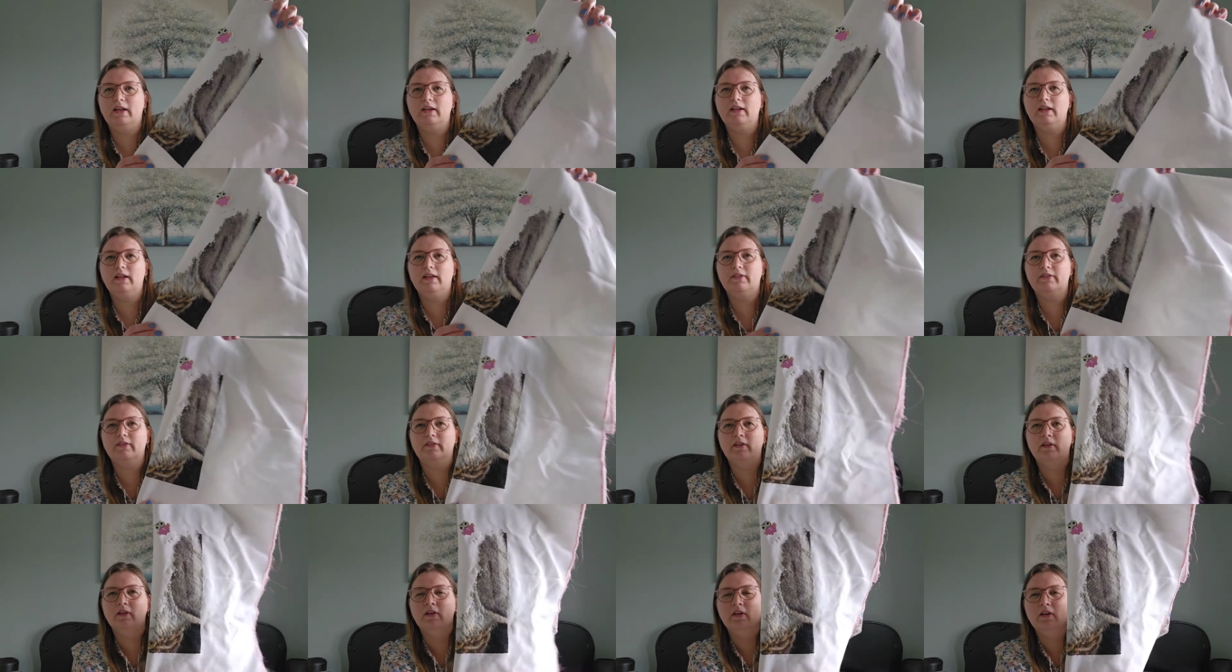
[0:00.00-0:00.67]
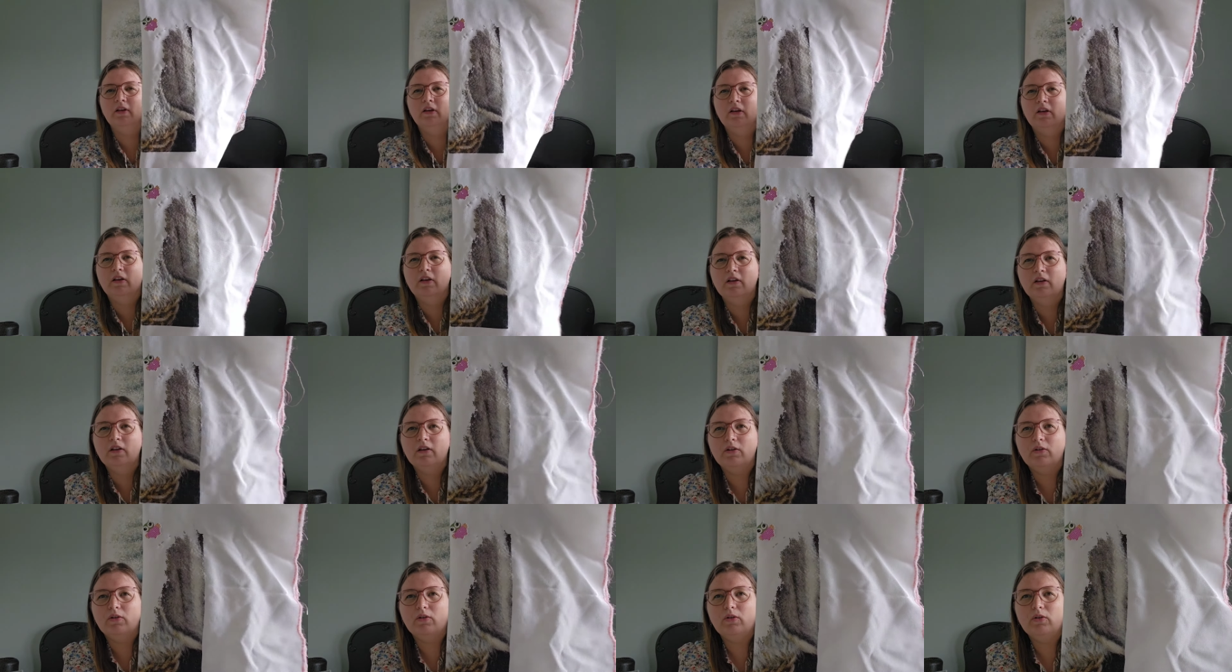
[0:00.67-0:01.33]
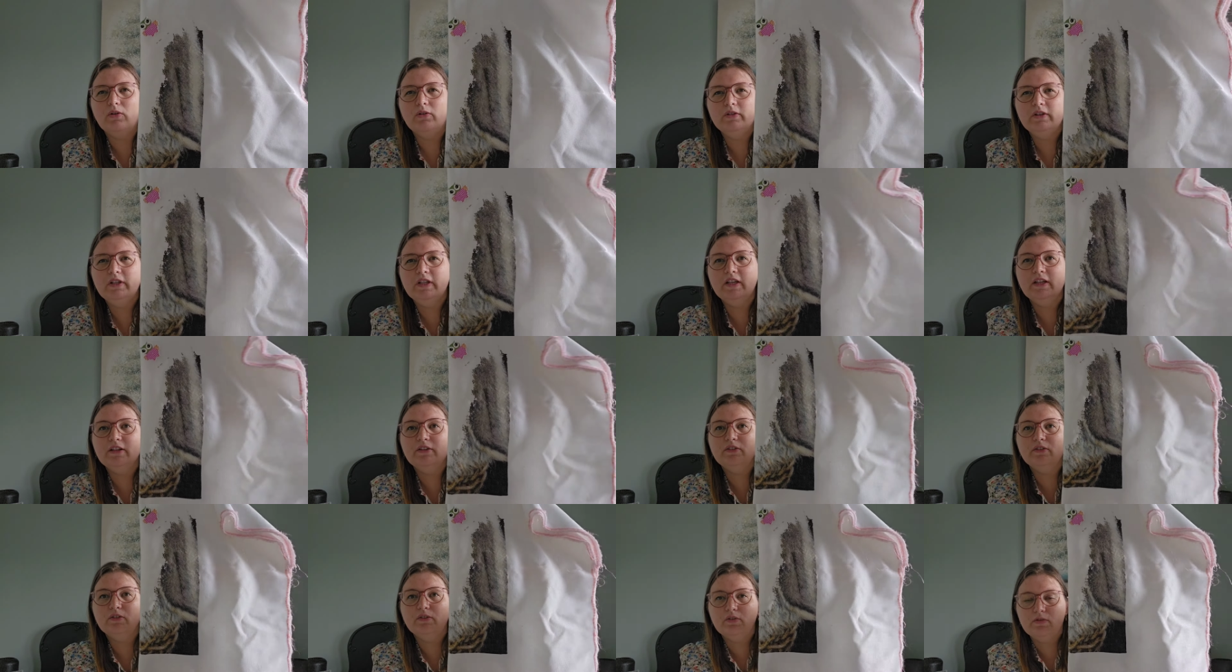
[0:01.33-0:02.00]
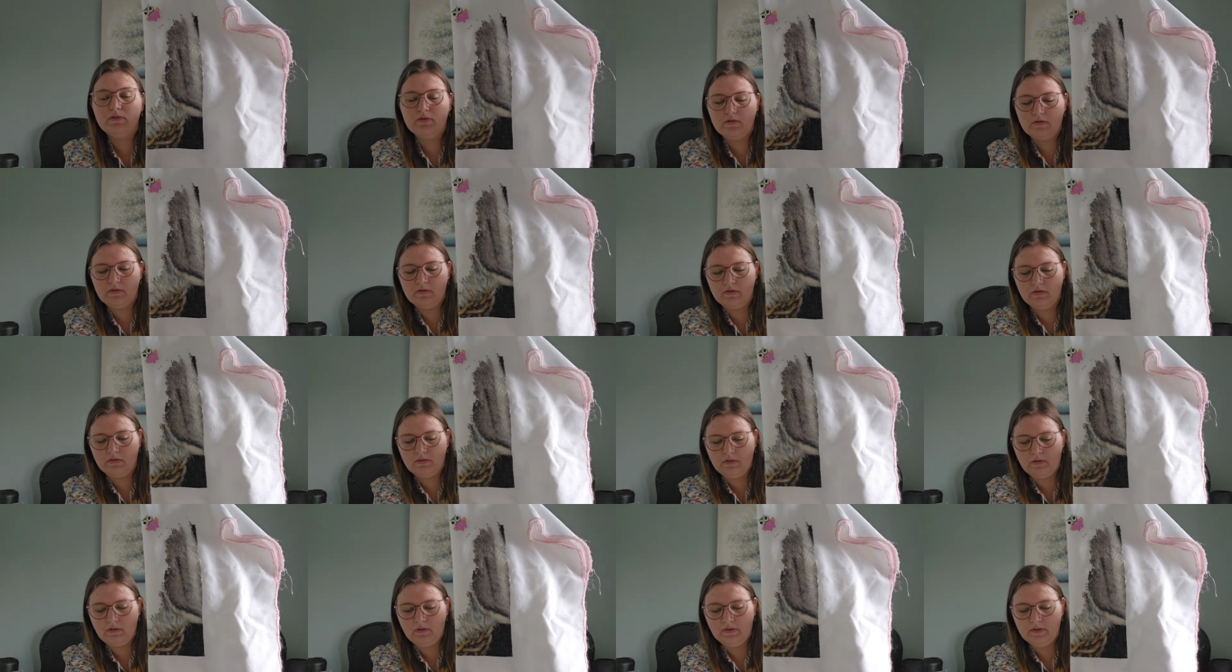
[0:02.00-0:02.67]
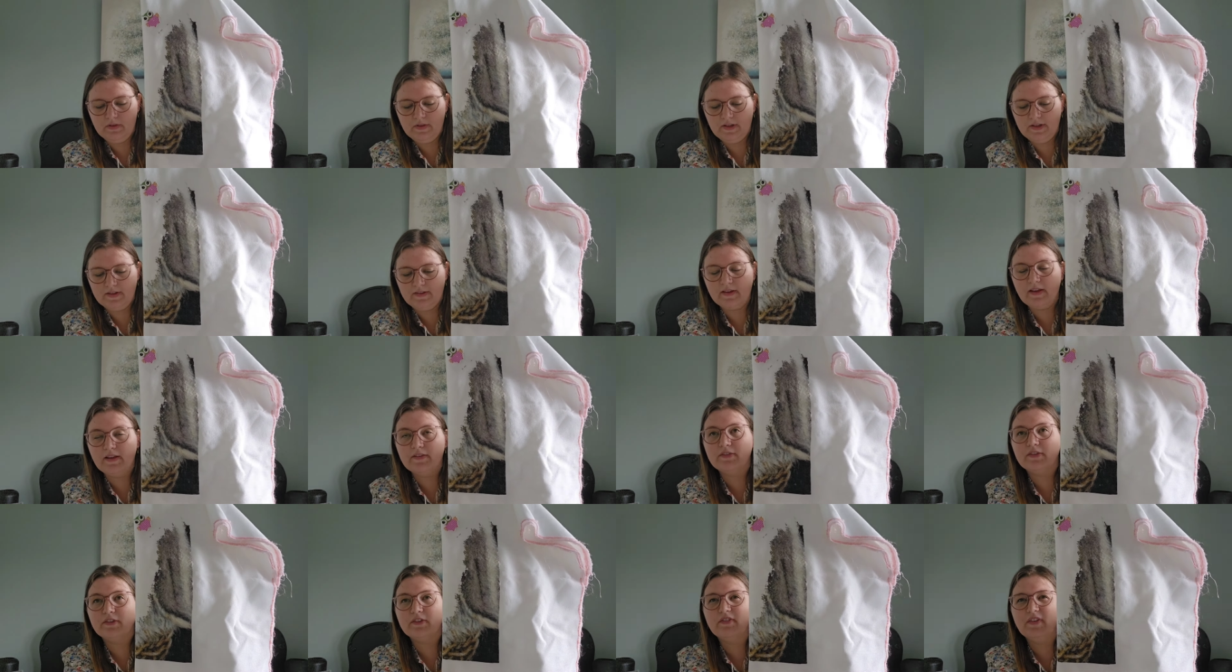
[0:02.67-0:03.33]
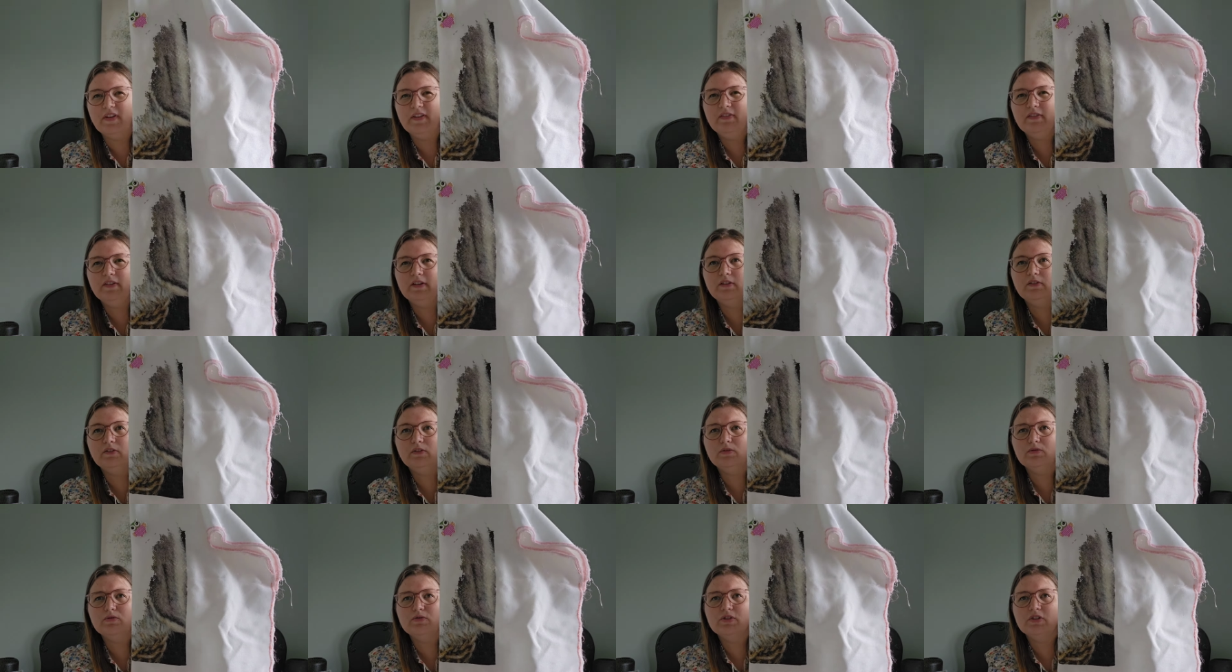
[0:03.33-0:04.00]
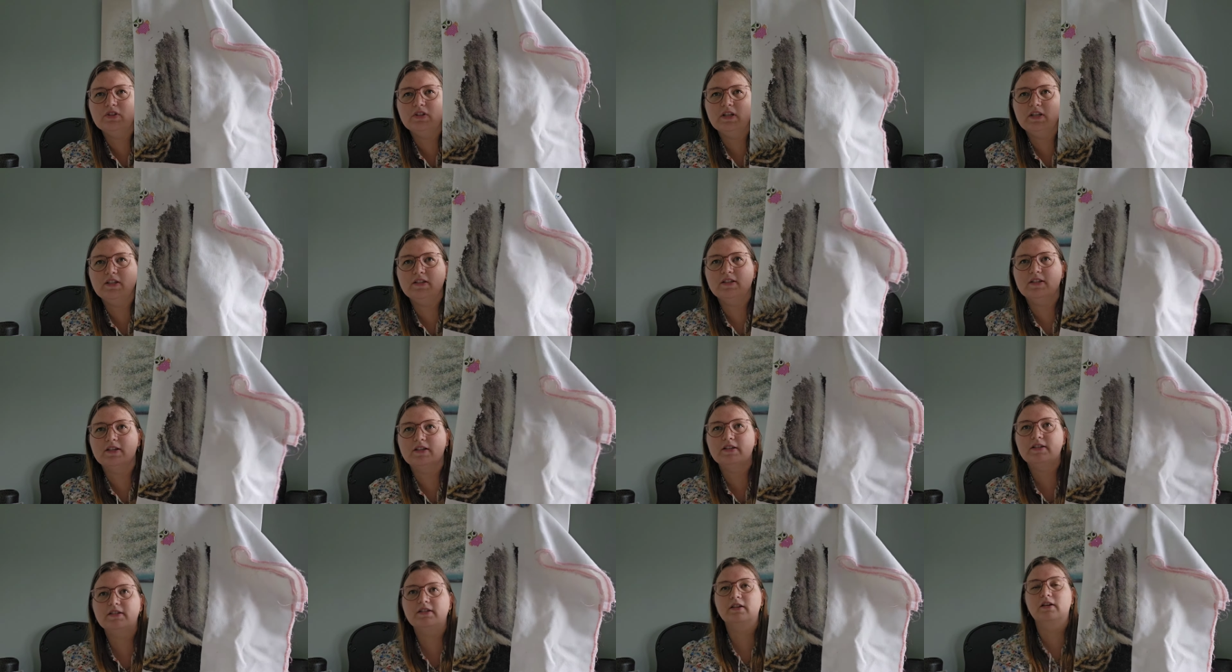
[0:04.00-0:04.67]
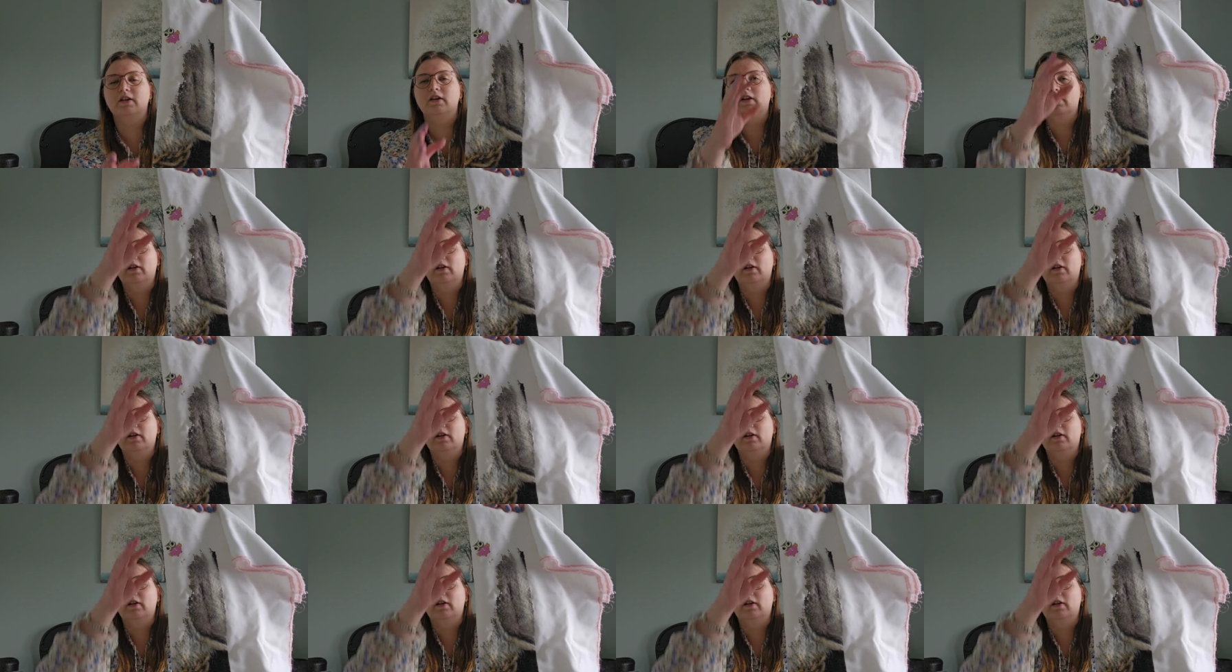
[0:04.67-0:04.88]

did only 222 stitches